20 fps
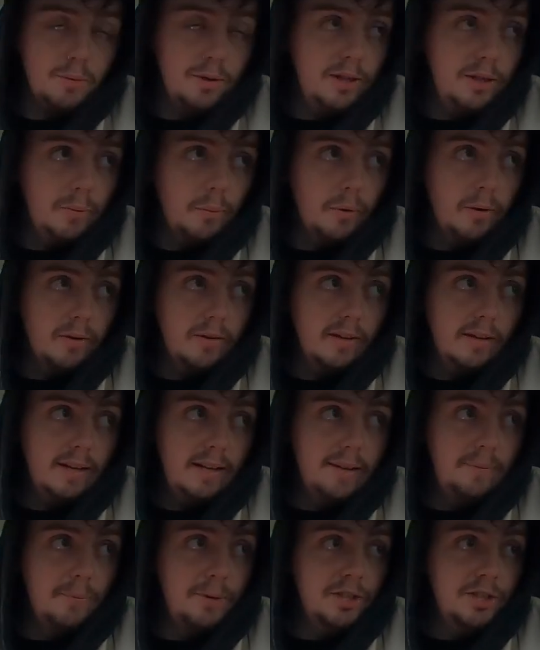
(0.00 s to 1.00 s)
what you want,
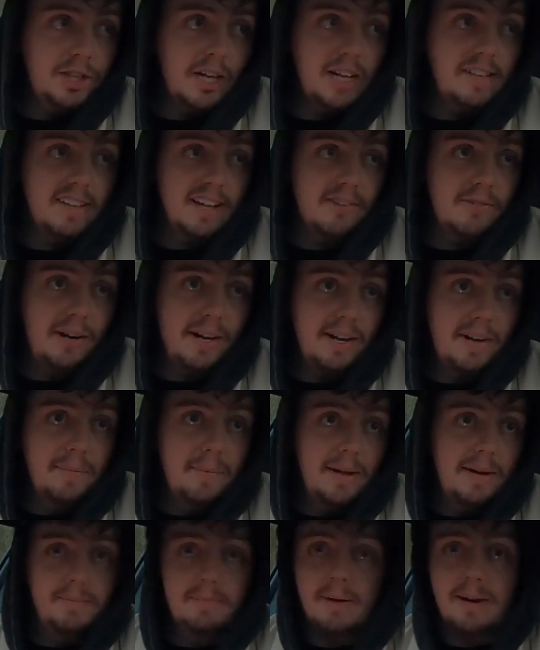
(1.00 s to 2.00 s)
in which case I'd
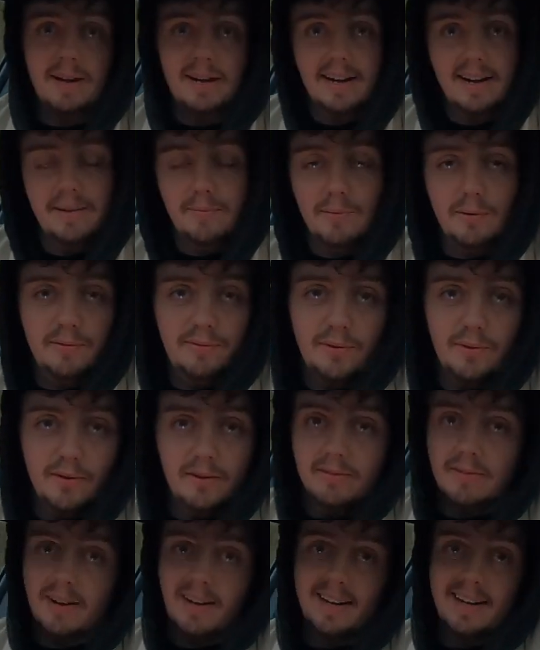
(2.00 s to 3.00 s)
recommend buying an
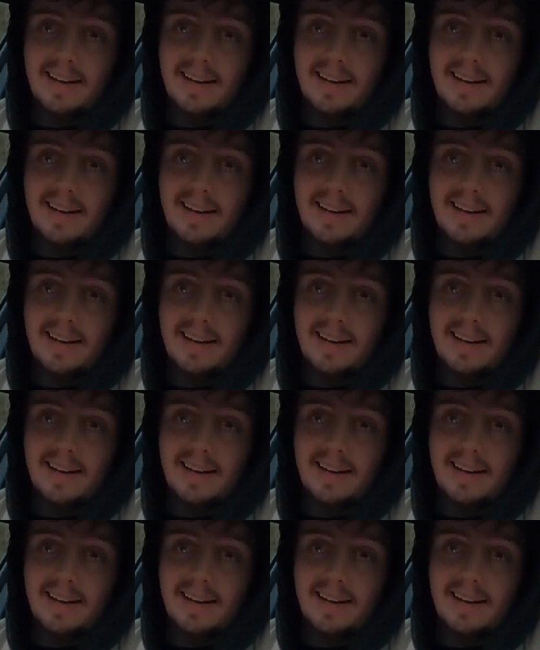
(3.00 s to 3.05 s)
M140 right